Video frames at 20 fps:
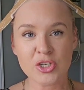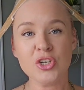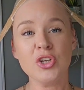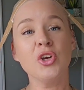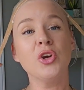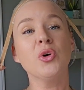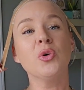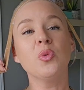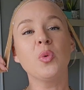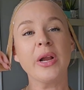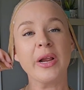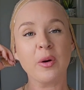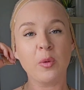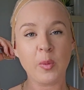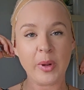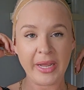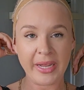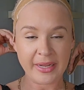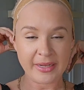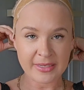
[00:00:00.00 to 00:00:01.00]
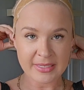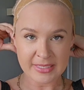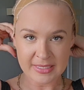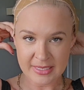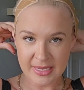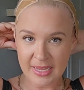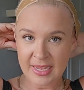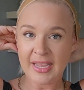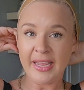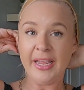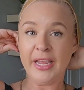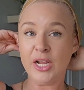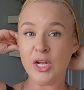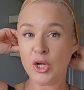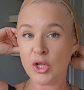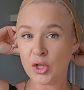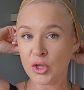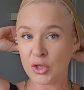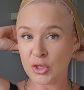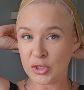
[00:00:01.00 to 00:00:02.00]
to wear wigs,
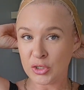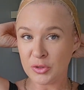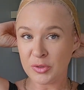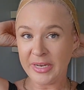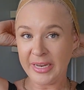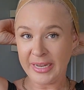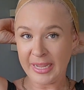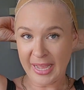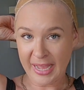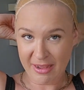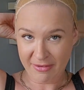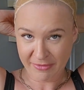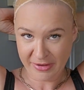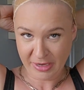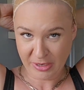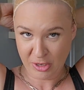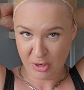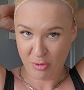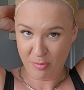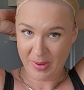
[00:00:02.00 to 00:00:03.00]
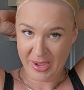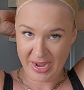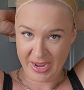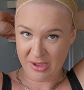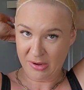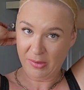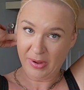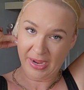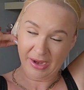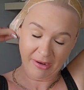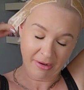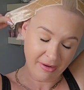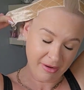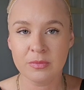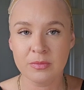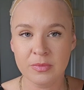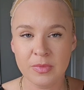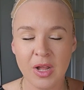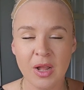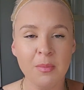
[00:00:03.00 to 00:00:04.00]
including having no bio hair.
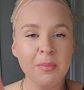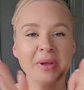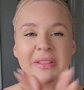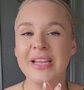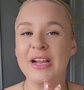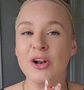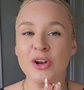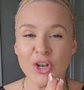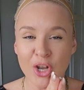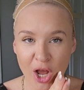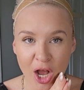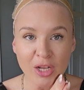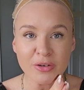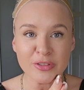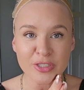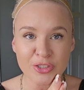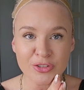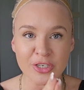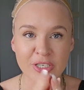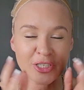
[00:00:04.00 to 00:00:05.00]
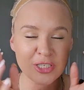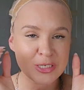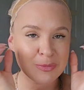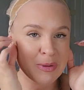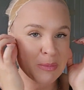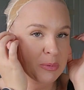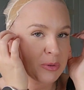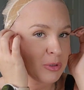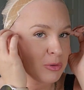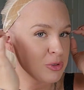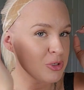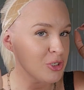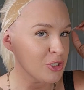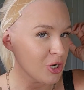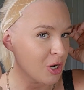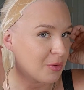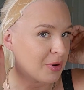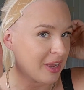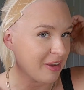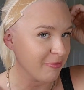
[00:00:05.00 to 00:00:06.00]
but they are not restricted to people who
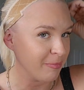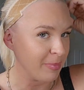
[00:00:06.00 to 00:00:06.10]
don't have